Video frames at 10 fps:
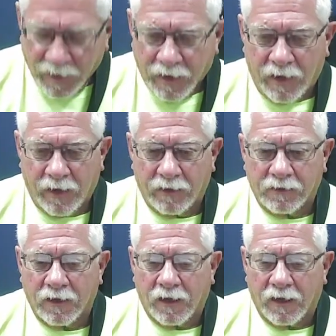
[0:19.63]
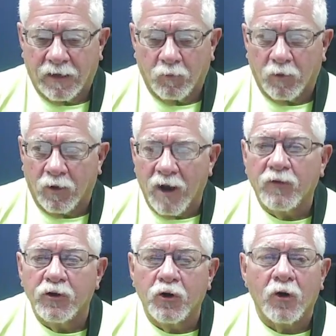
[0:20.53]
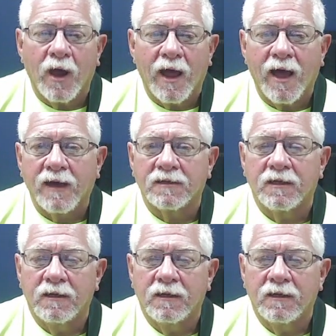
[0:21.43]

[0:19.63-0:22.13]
And uh, wherever you're at,